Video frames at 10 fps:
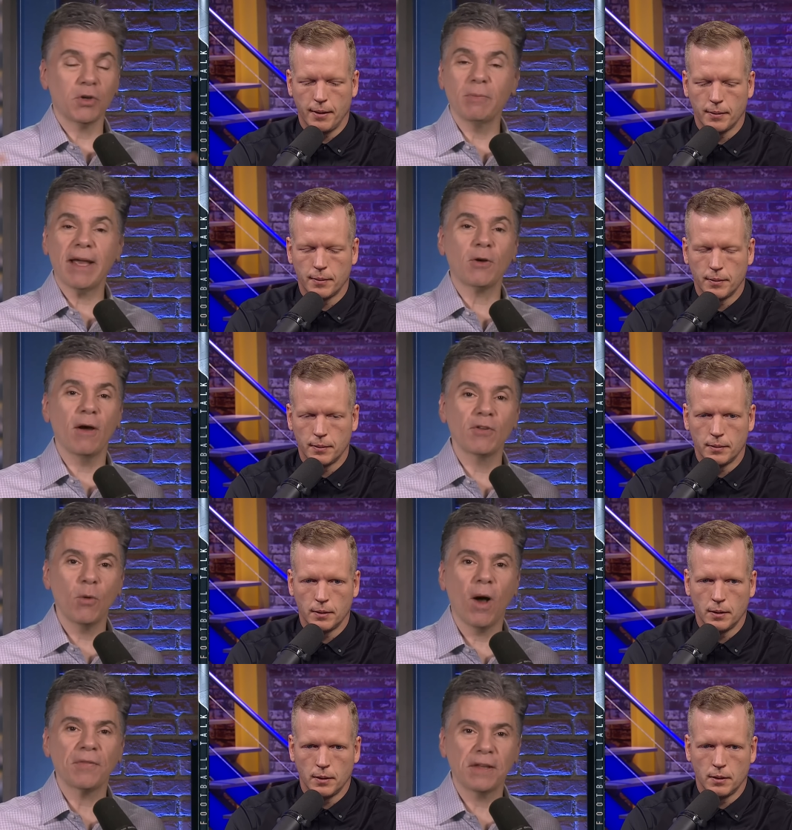Speaker 1: make whoever you
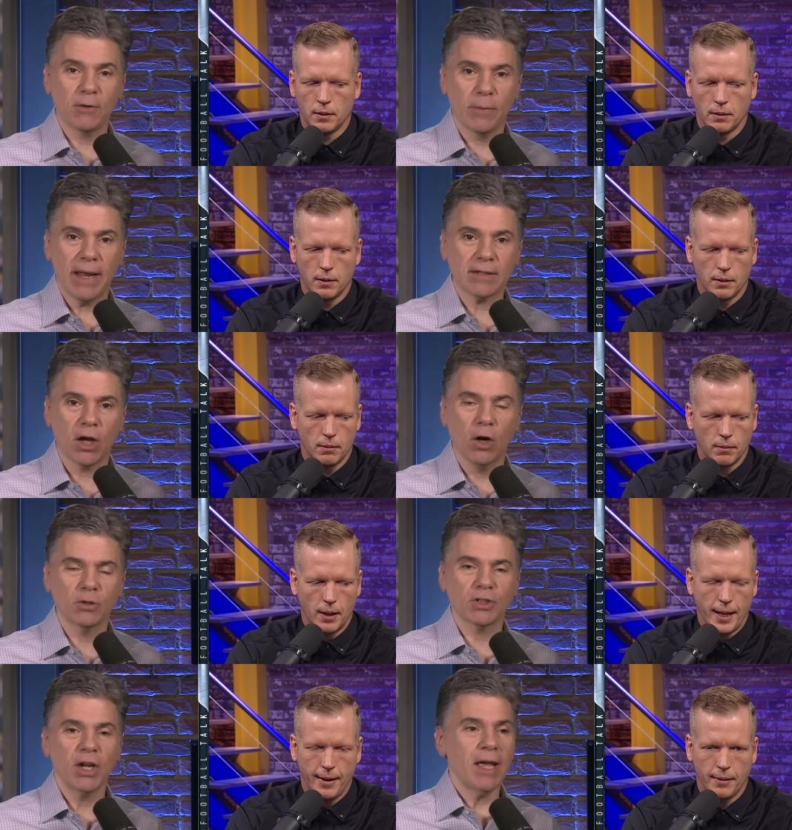want the interim head coach,
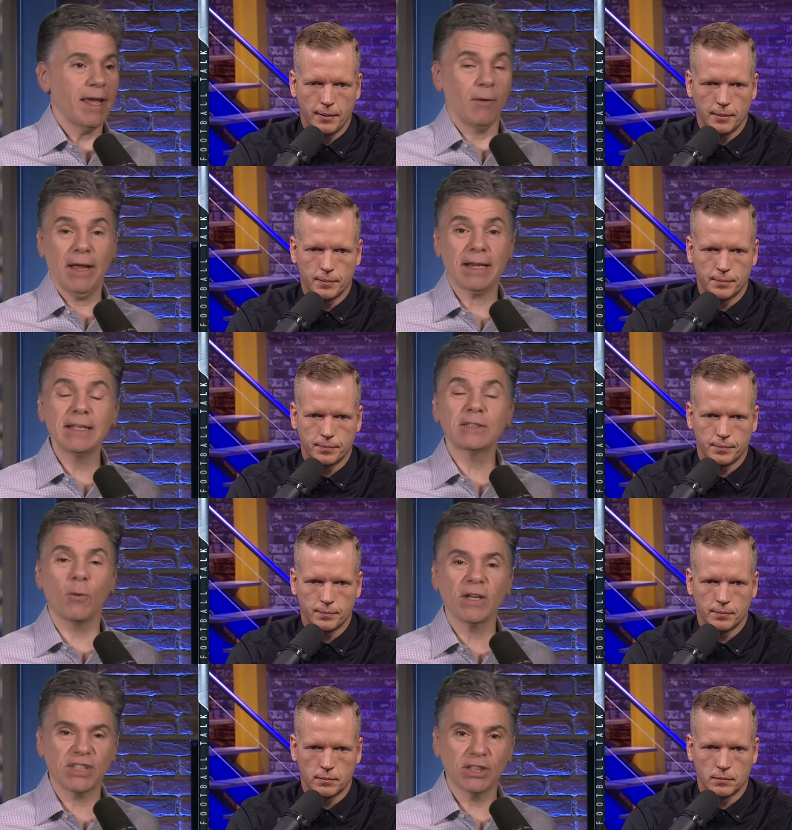right? It, at least it
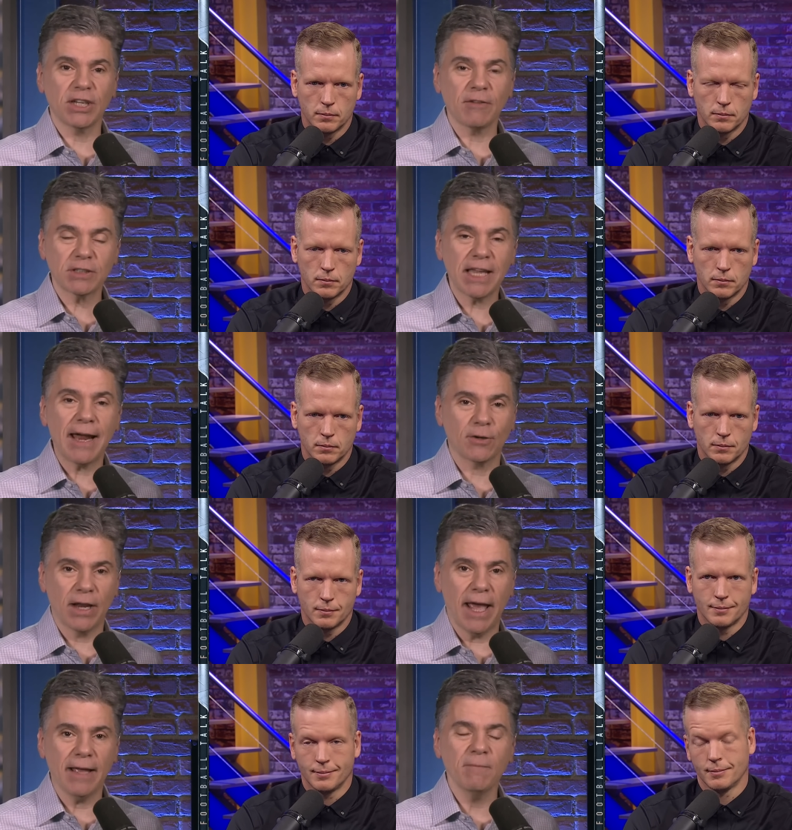wasn't Jeff
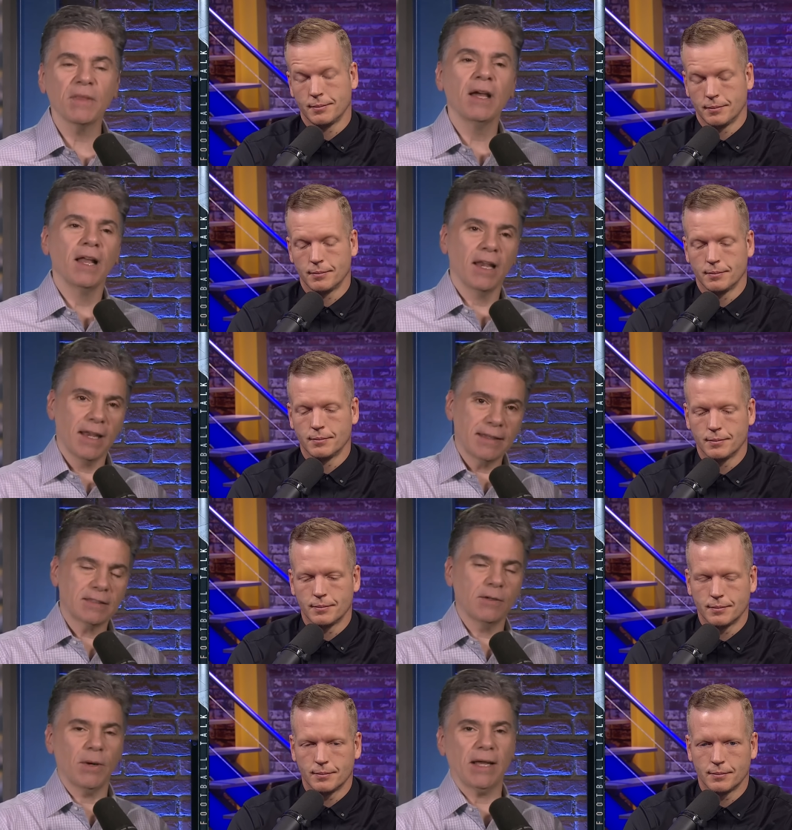Saturday Let's
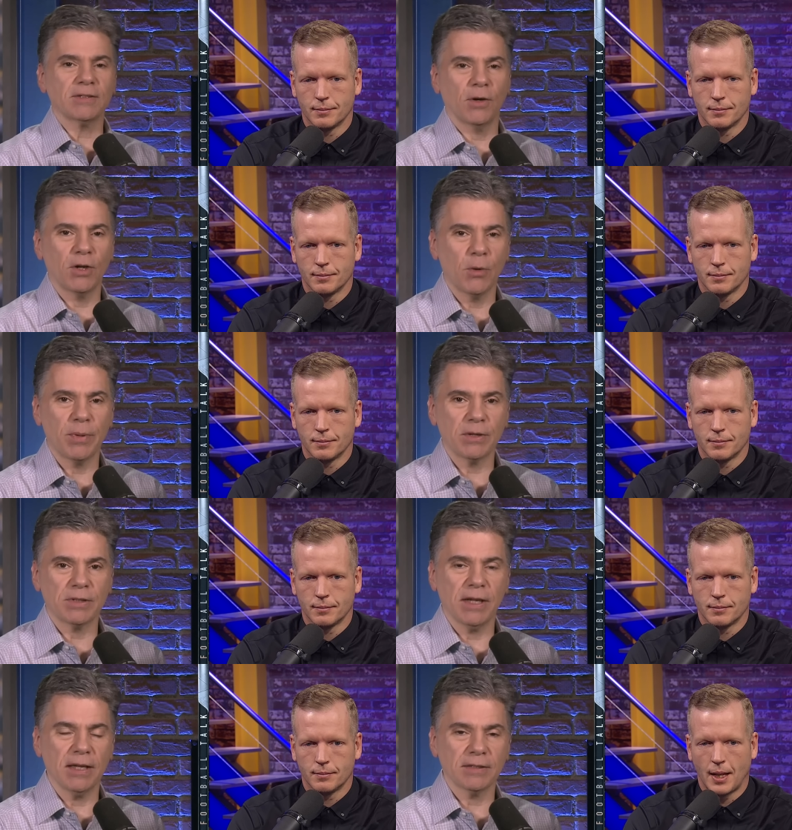see what Antonio Pierce
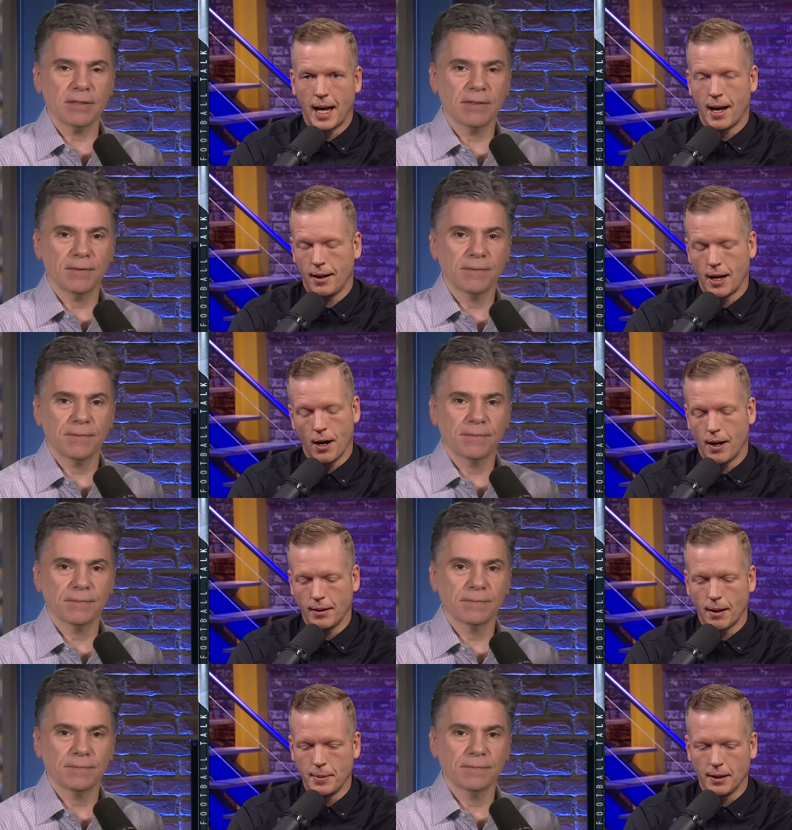does.
Speaker 2: Yeah, no,
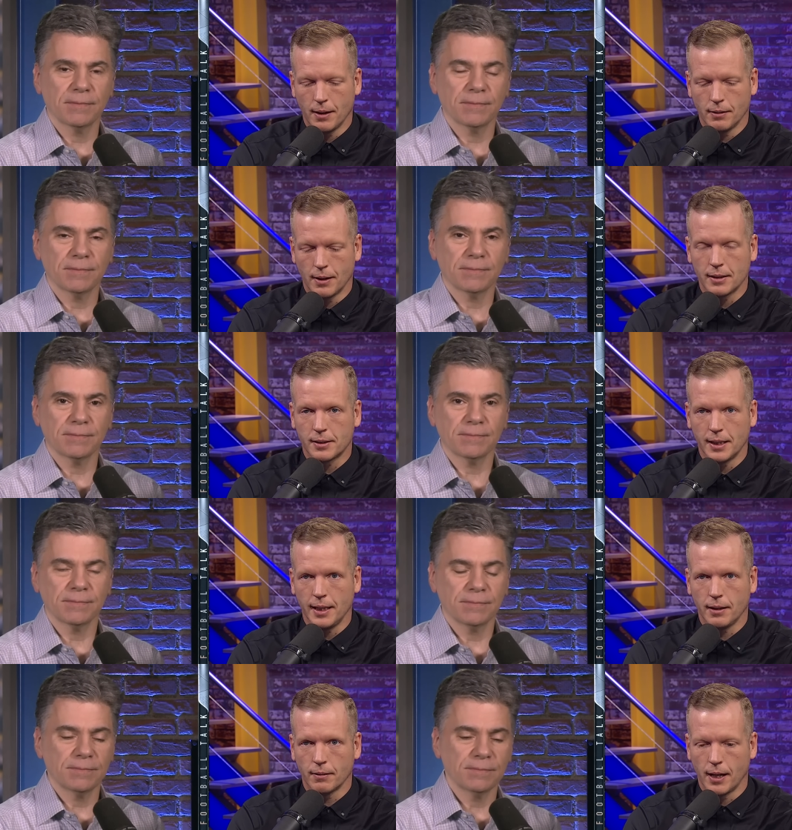I, I mean, let's
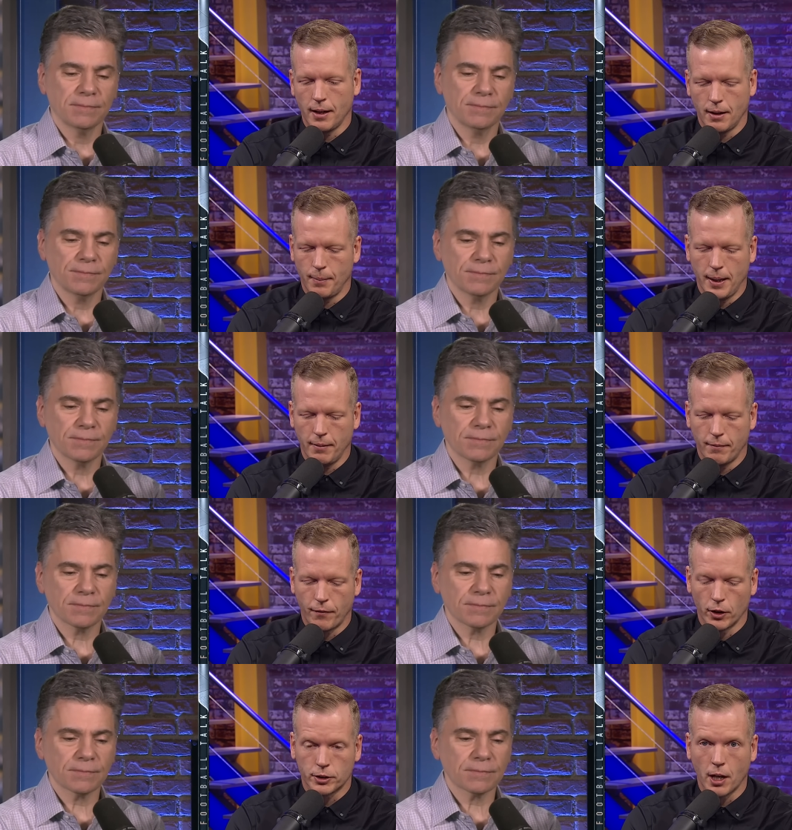see, right? I mean,
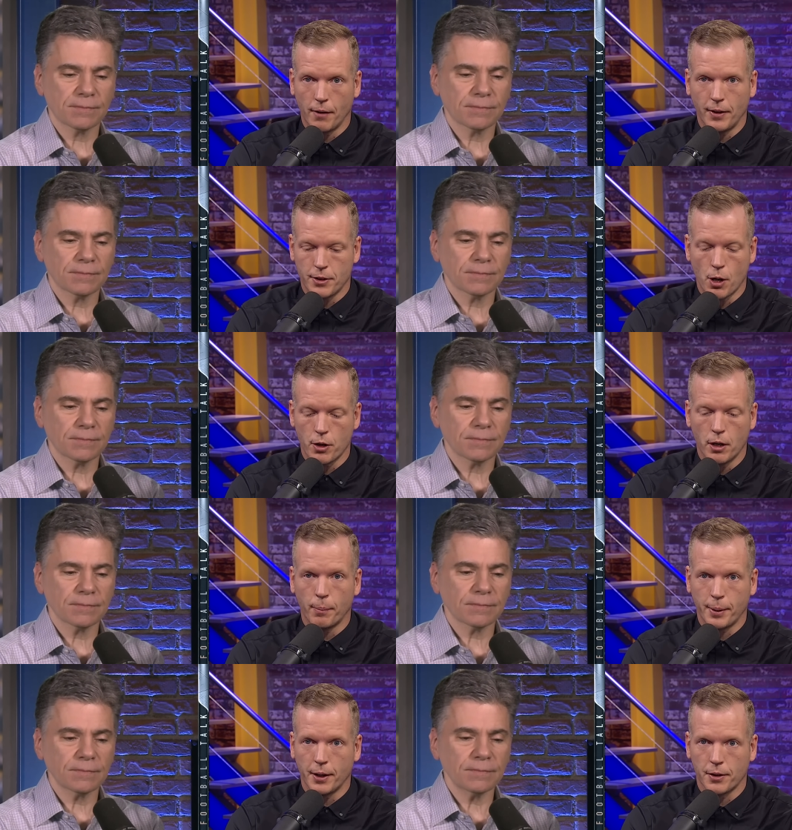first off, Antonio
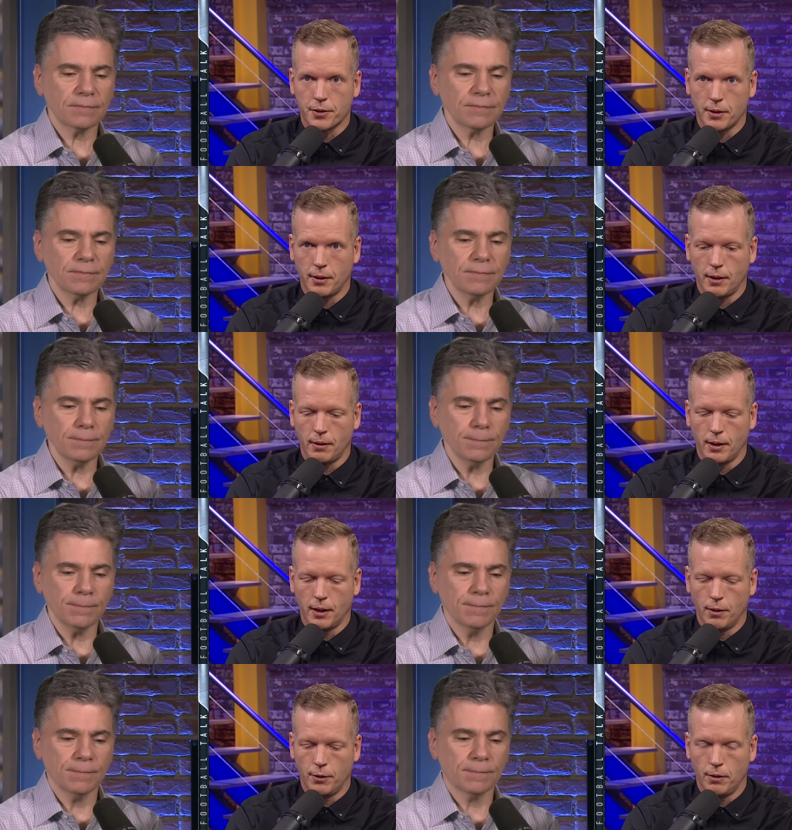Pierce, uh, you
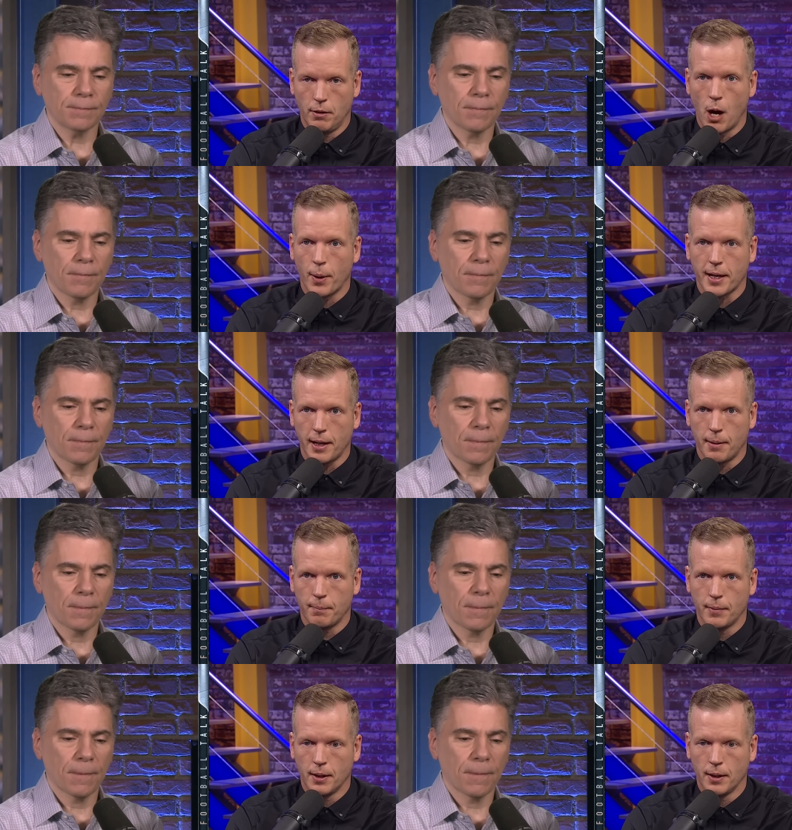know, knowing him,